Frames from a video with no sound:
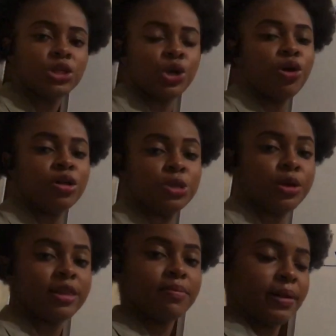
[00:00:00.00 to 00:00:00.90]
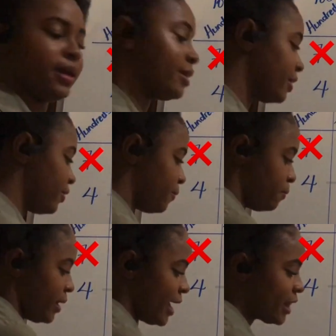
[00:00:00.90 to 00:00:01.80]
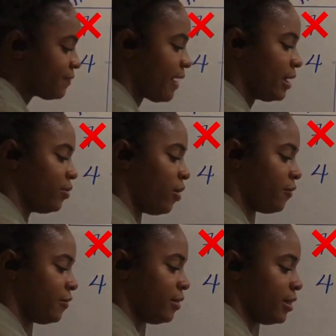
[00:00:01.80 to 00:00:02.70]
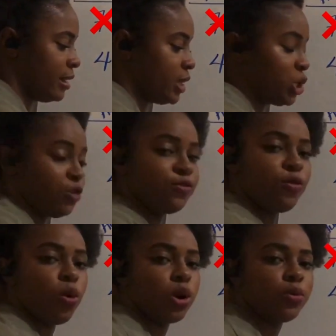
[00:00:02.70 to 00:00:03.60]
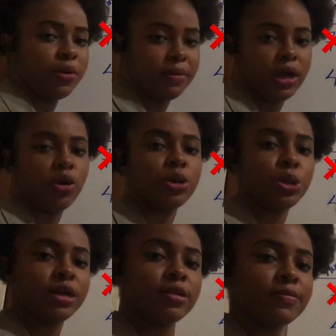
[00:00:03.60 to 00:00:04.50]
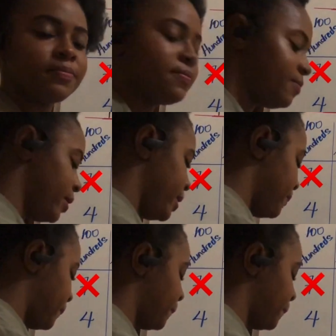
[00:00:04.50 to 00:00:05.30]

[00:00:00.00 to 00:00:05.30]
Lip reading: the hundreds place, so the place value of the digit 4 would be hundreds, right?